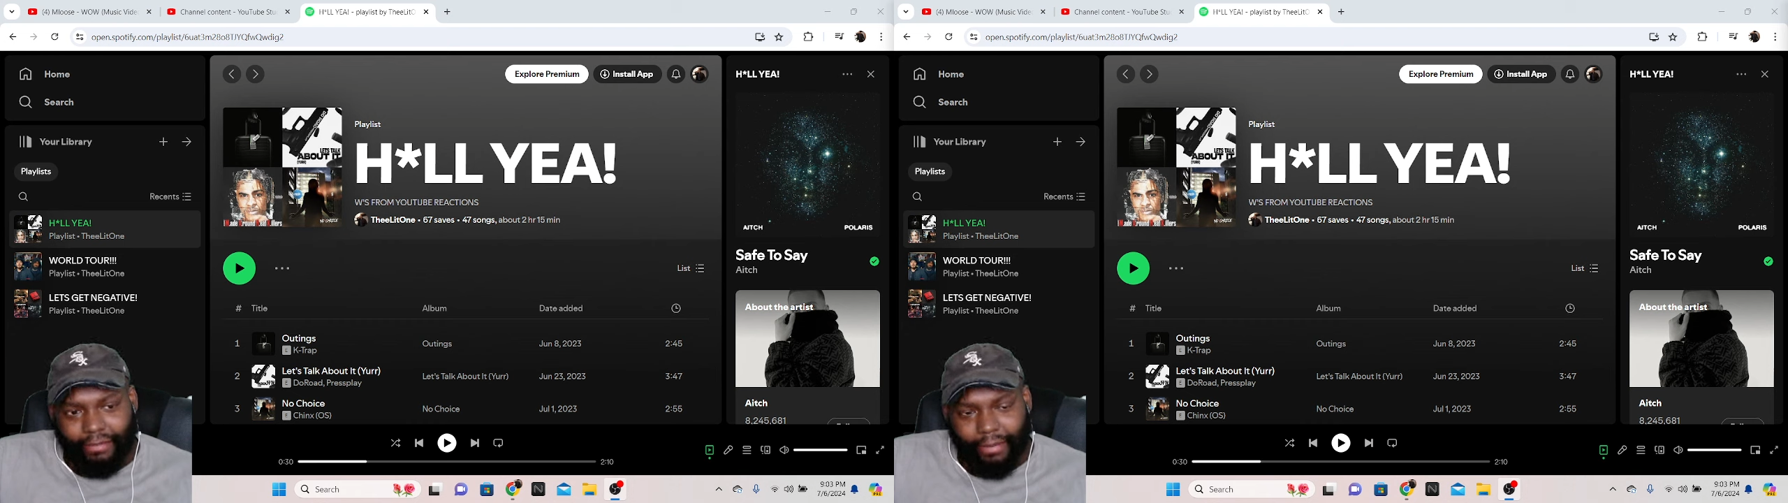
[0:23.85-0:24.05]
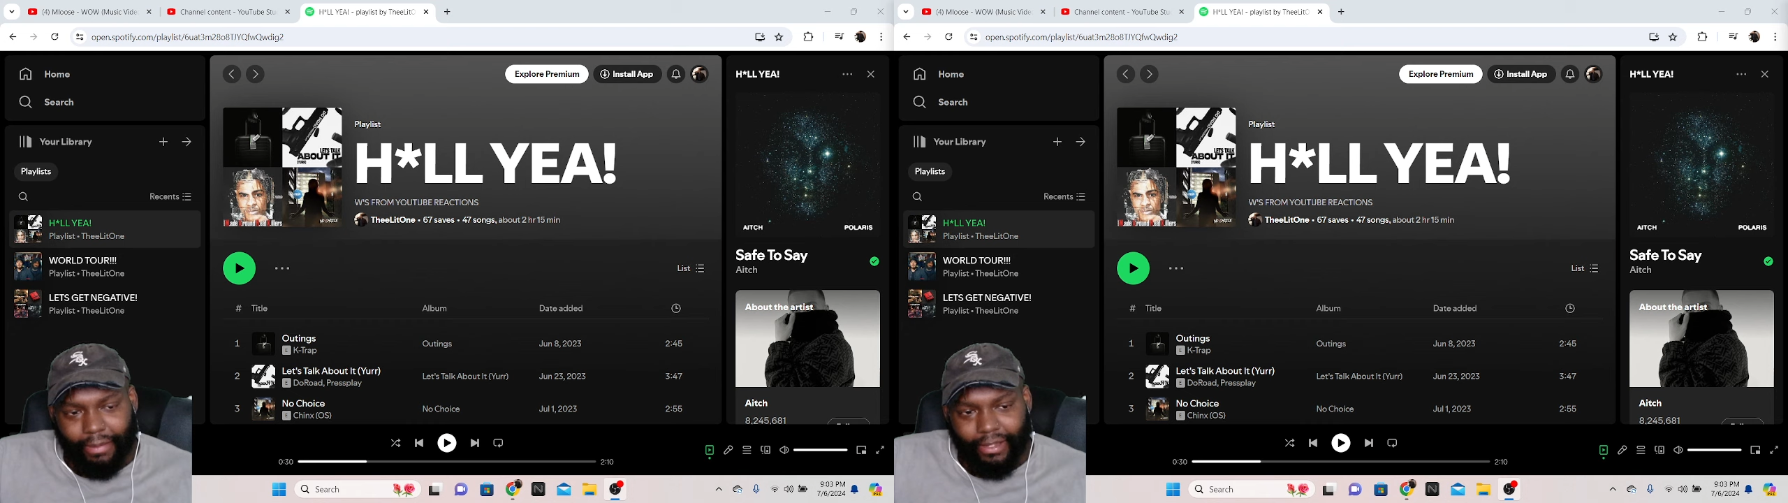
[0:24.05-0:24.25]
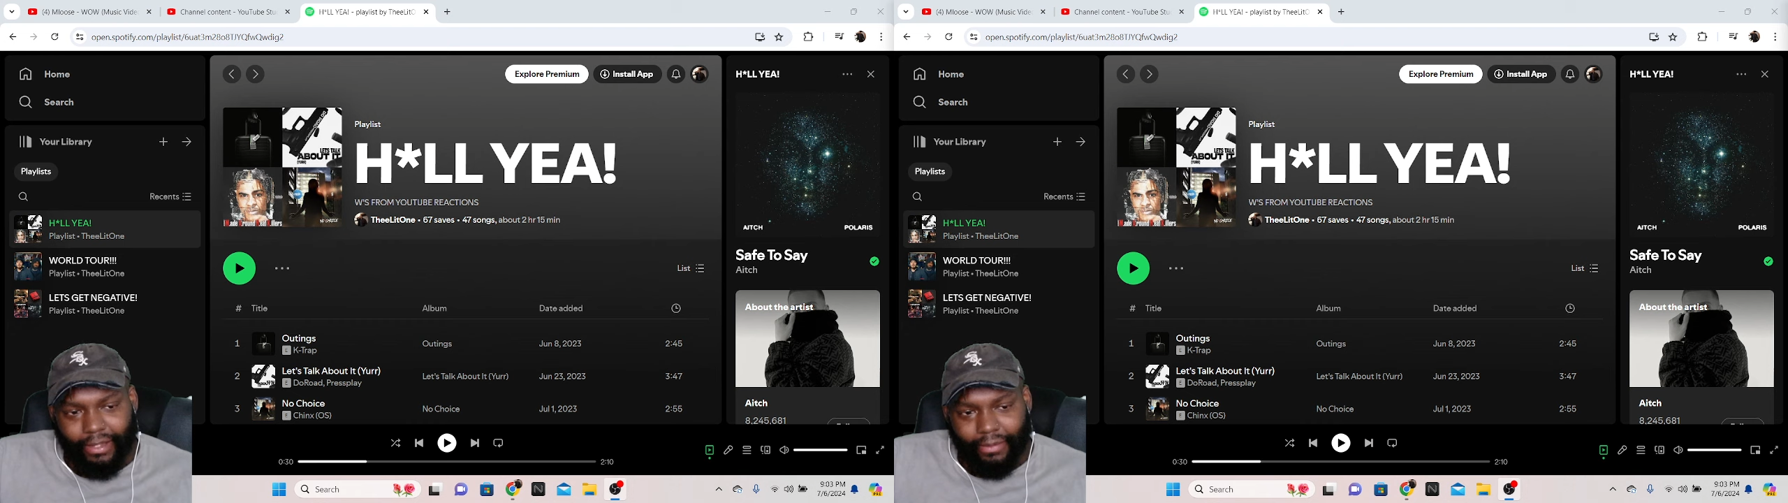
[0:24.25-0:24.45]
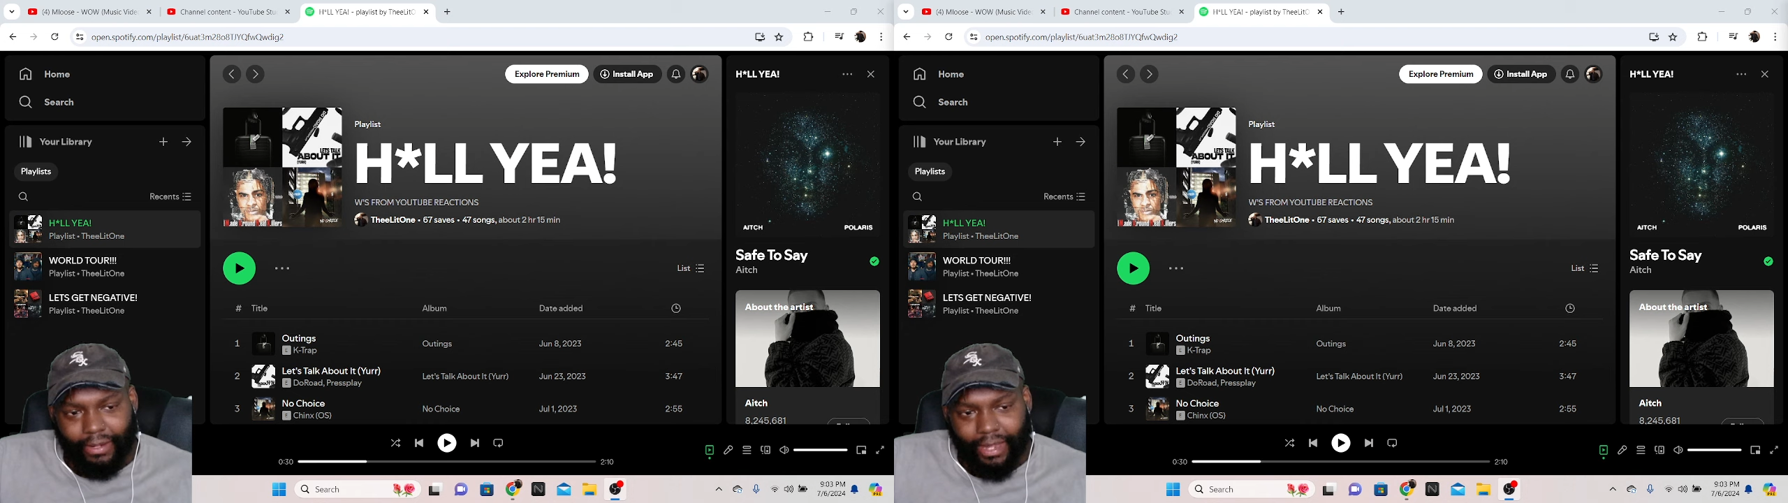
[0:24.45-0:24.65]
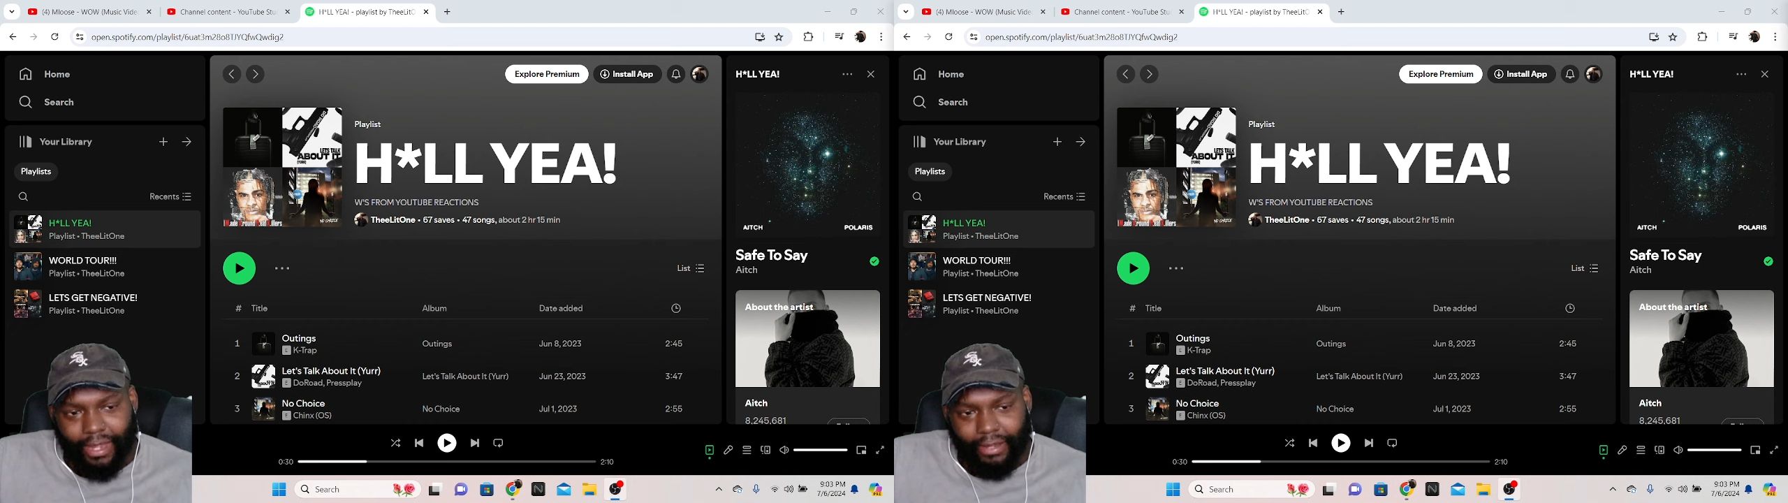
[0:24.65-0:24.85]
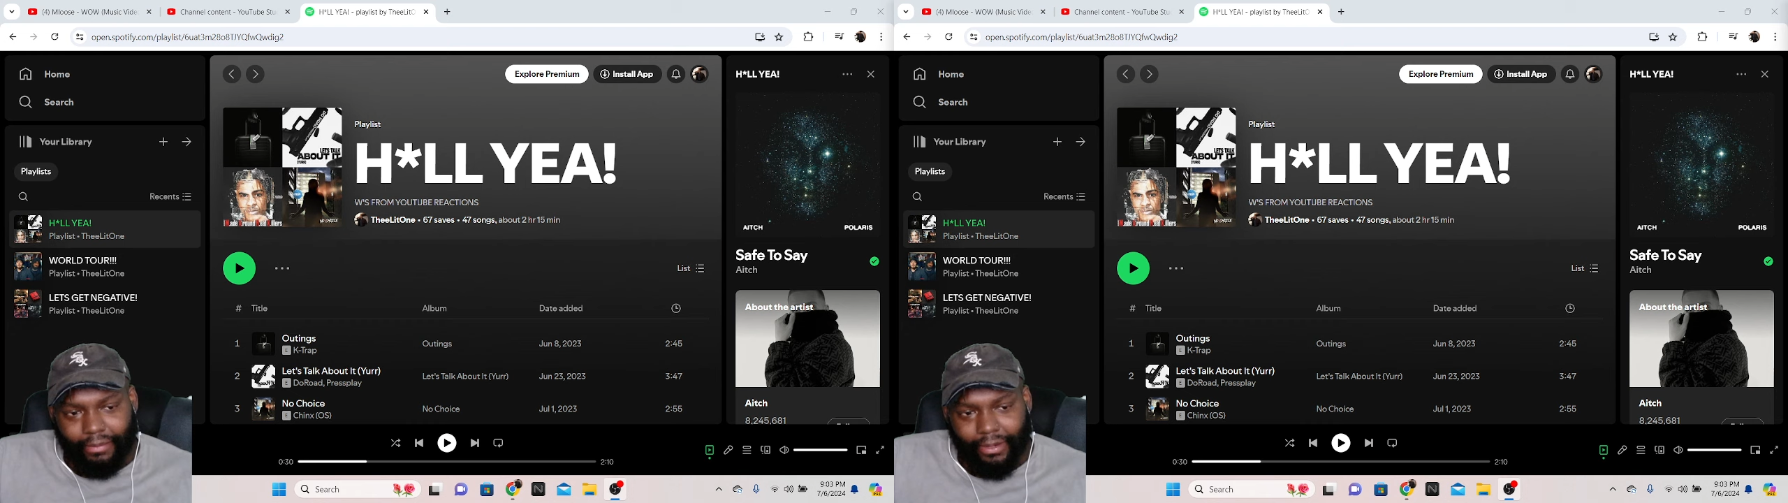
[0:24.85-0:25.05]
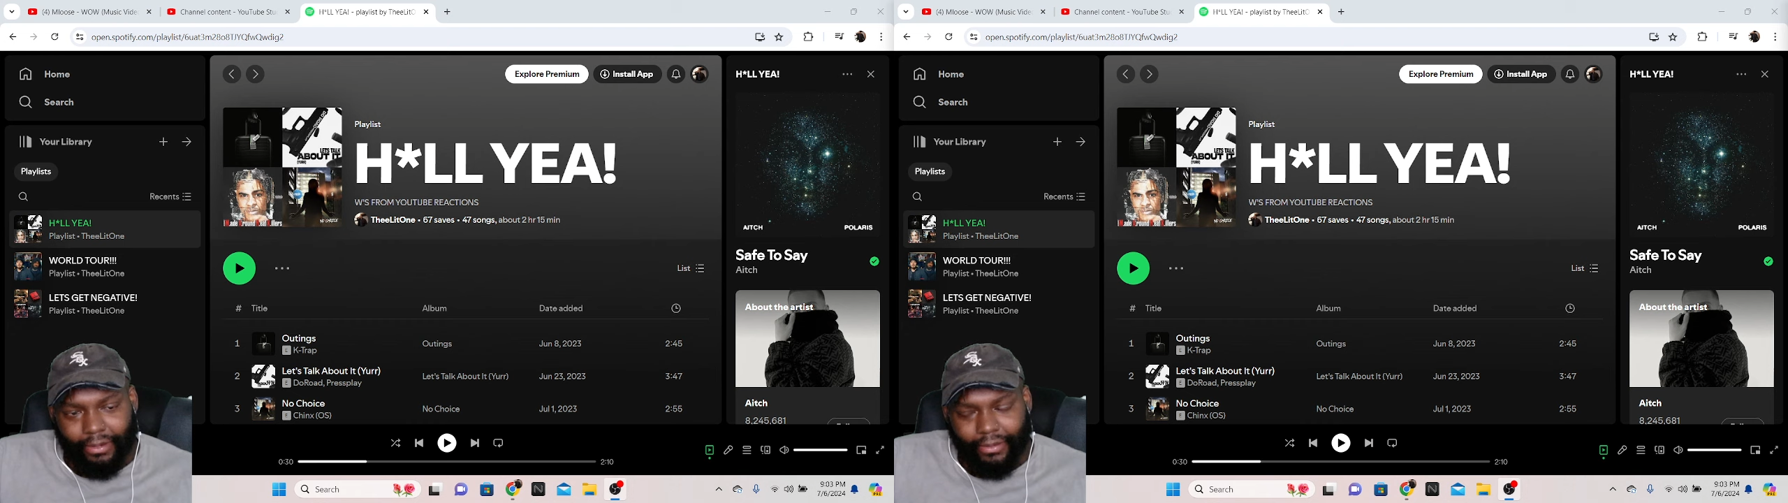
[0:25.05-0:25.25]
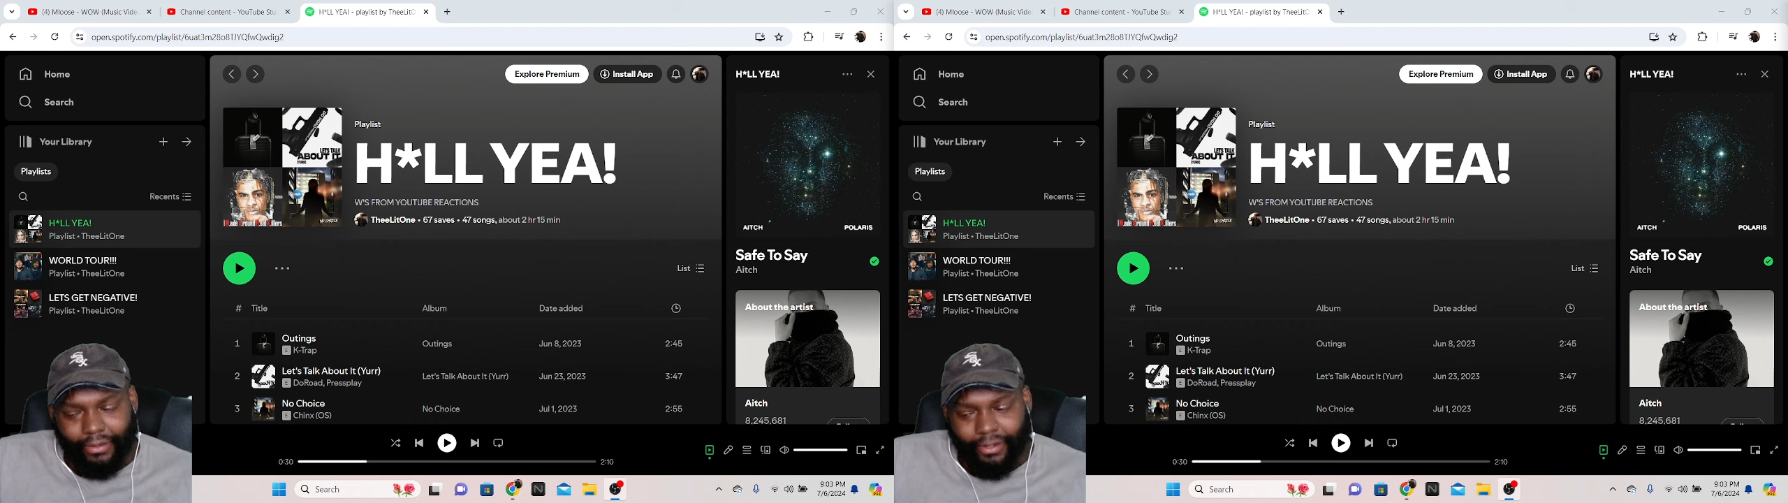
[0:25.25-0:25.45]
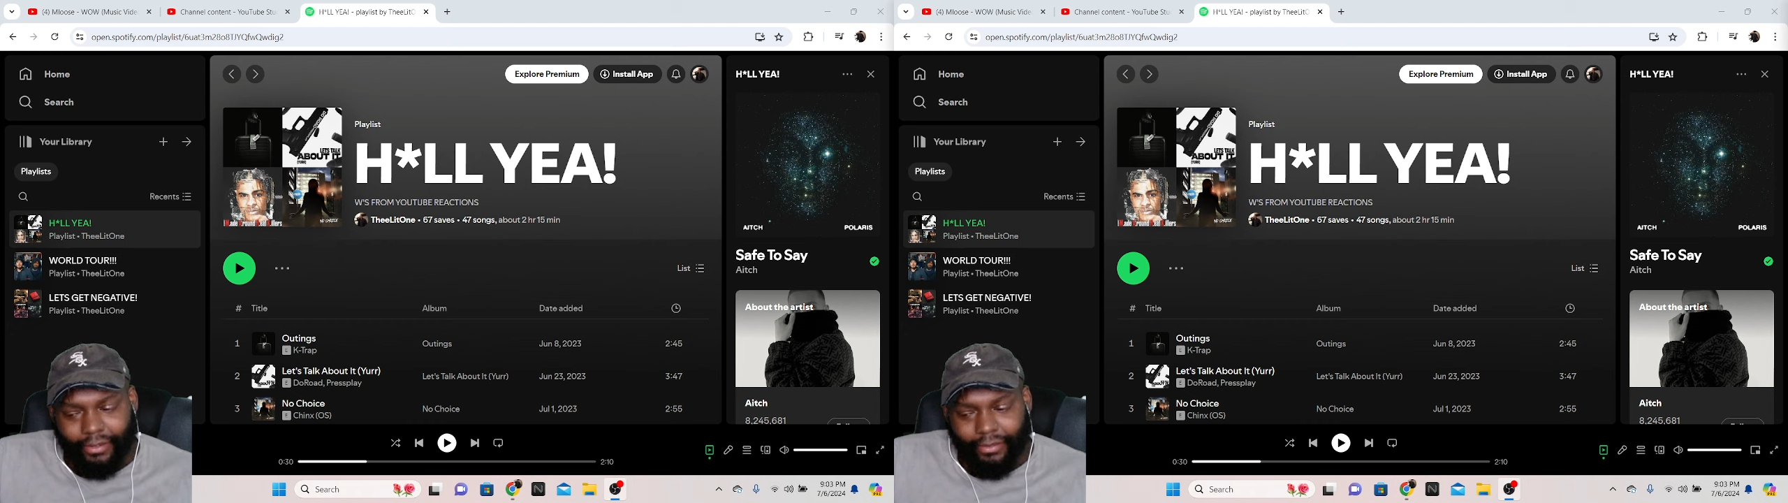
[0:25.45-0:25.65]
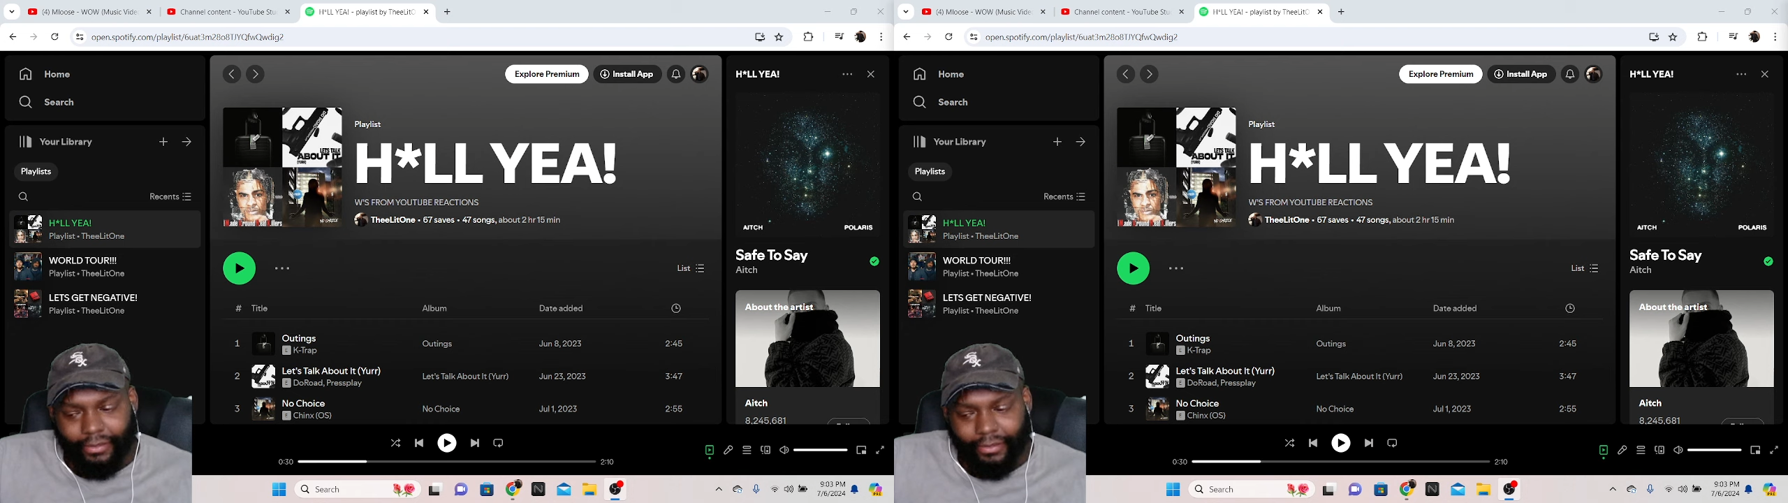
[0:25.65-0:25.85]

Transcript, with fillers: I meant to say we live, but you know.